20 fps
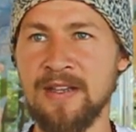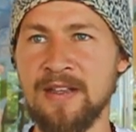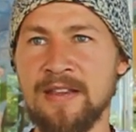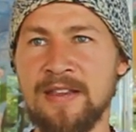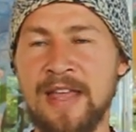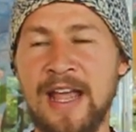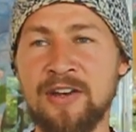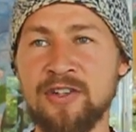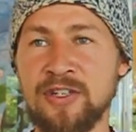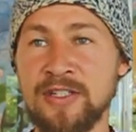
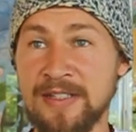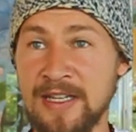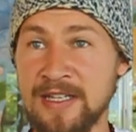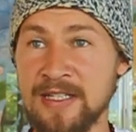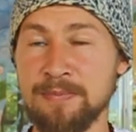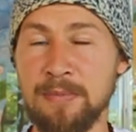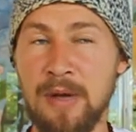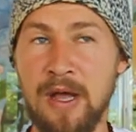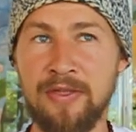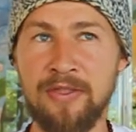Actually
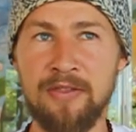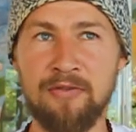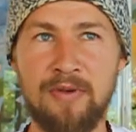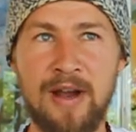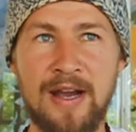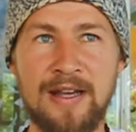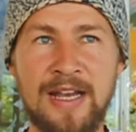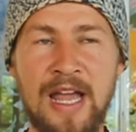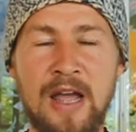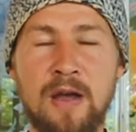this month
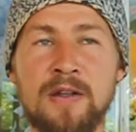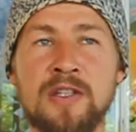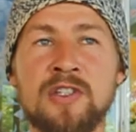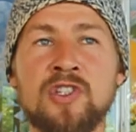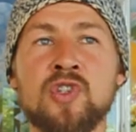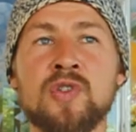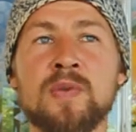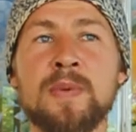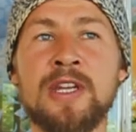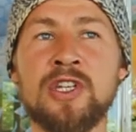right now it
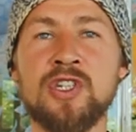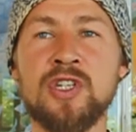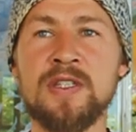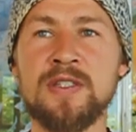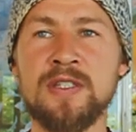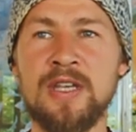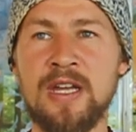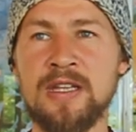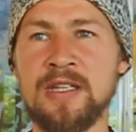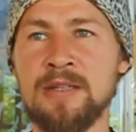
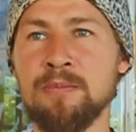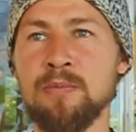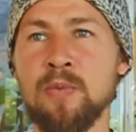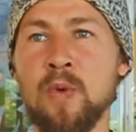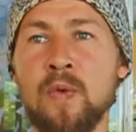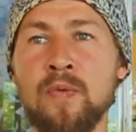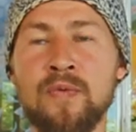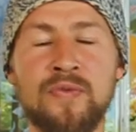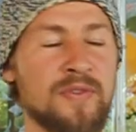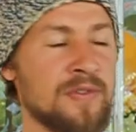switches and it
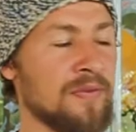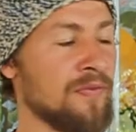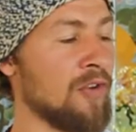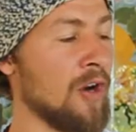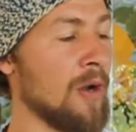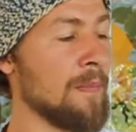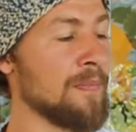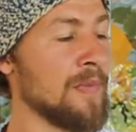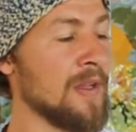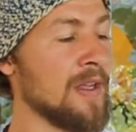moves
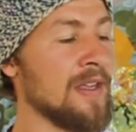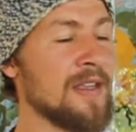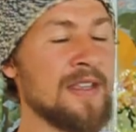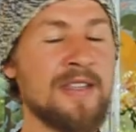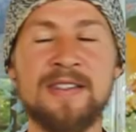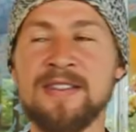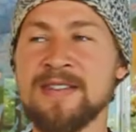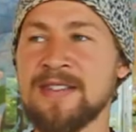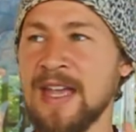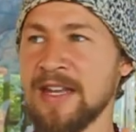from
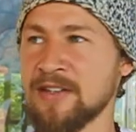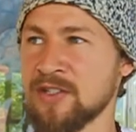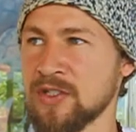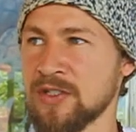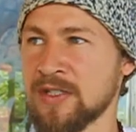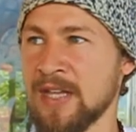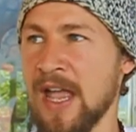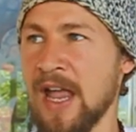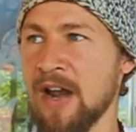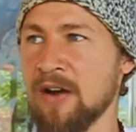
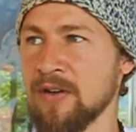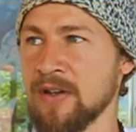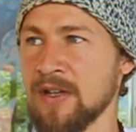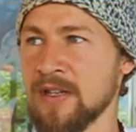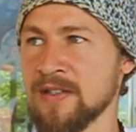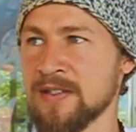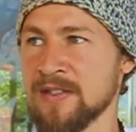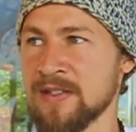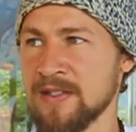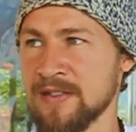
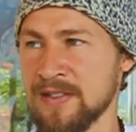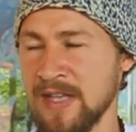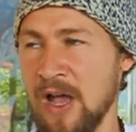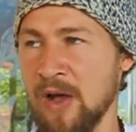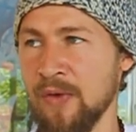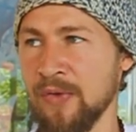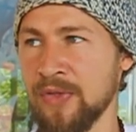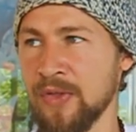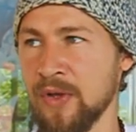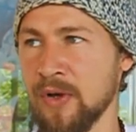Sagittarius,
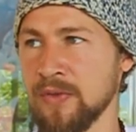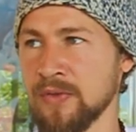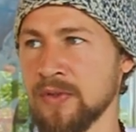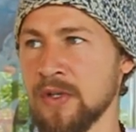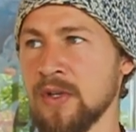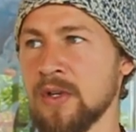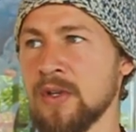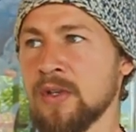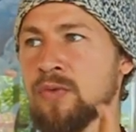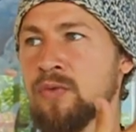south node,
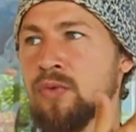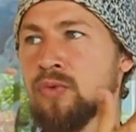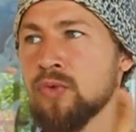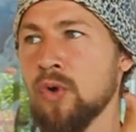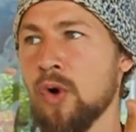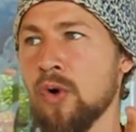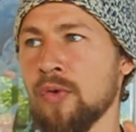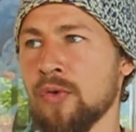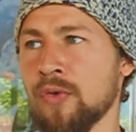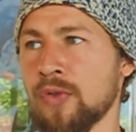to
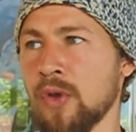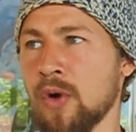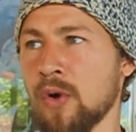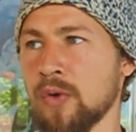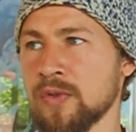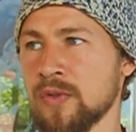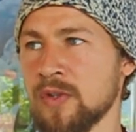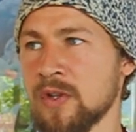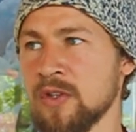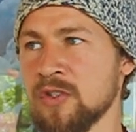north
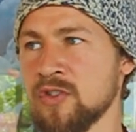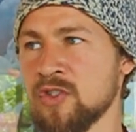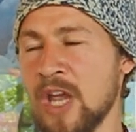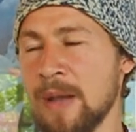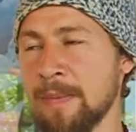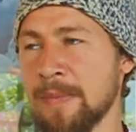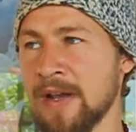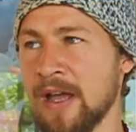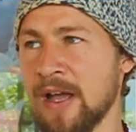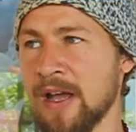node,
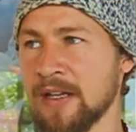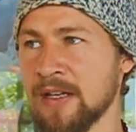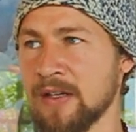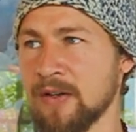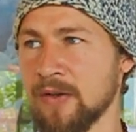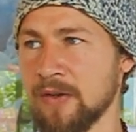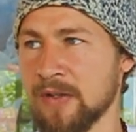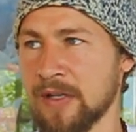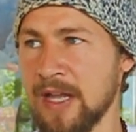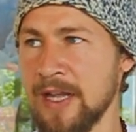Gemini.
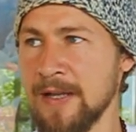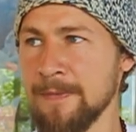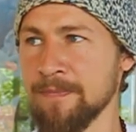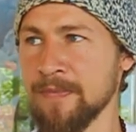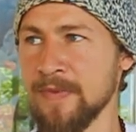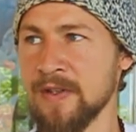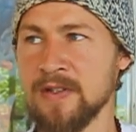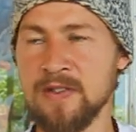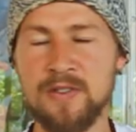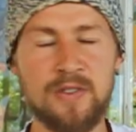Okay?
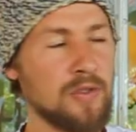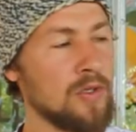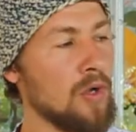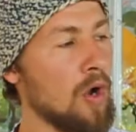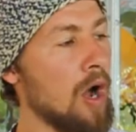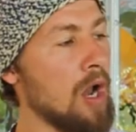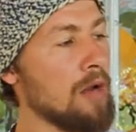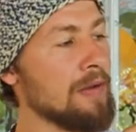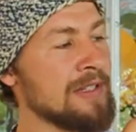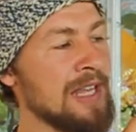So
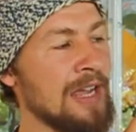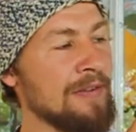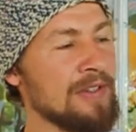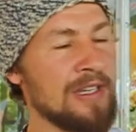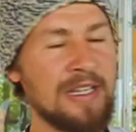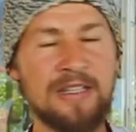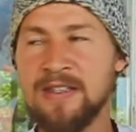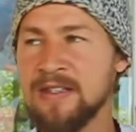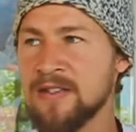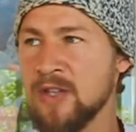you always have
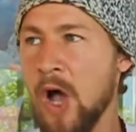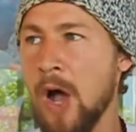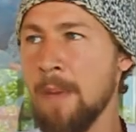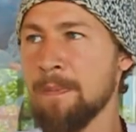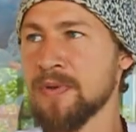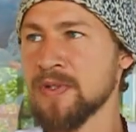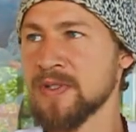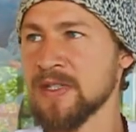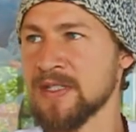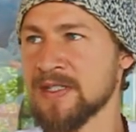it in these
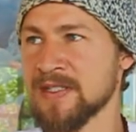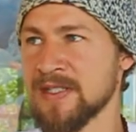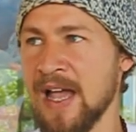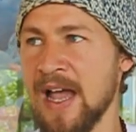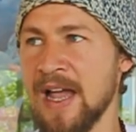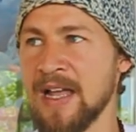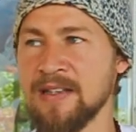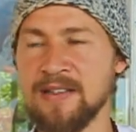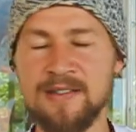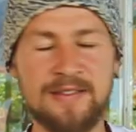opposite
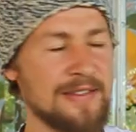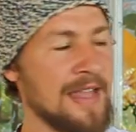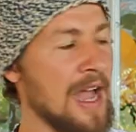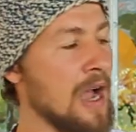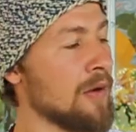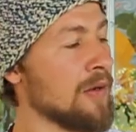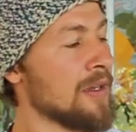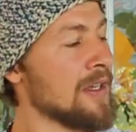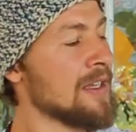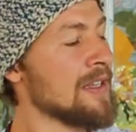signs.
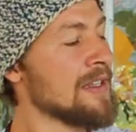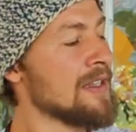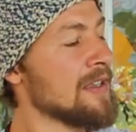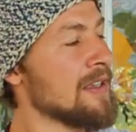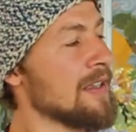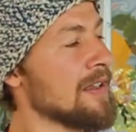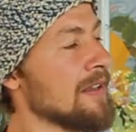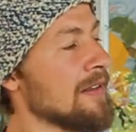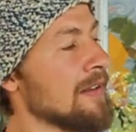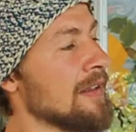Now
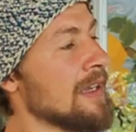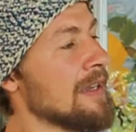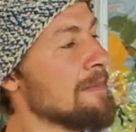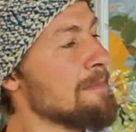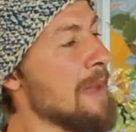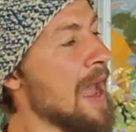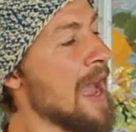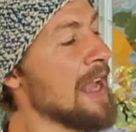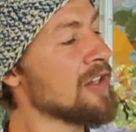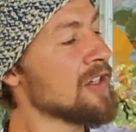
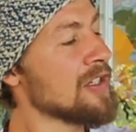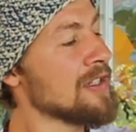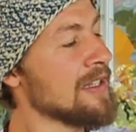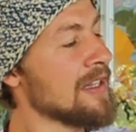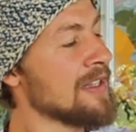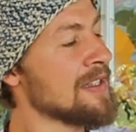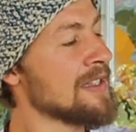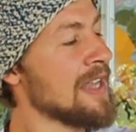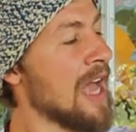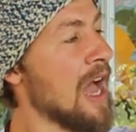imagine
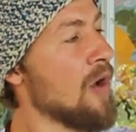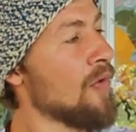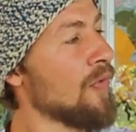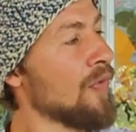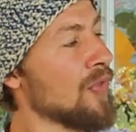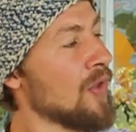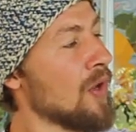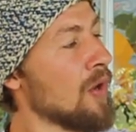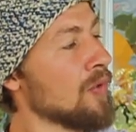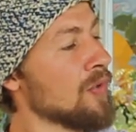the
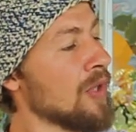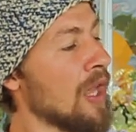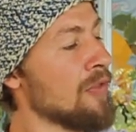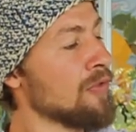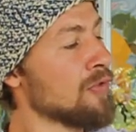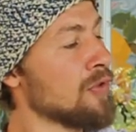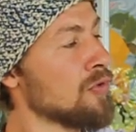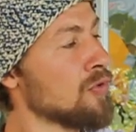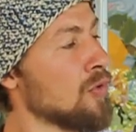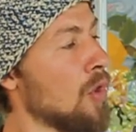south node
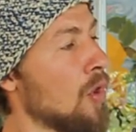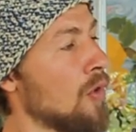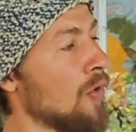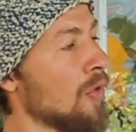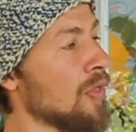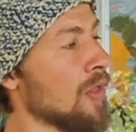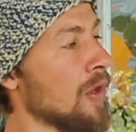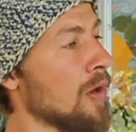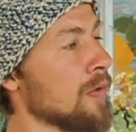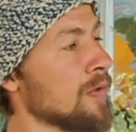and the
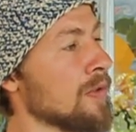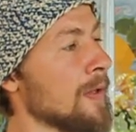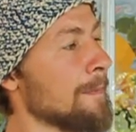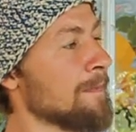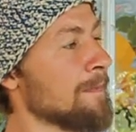north node.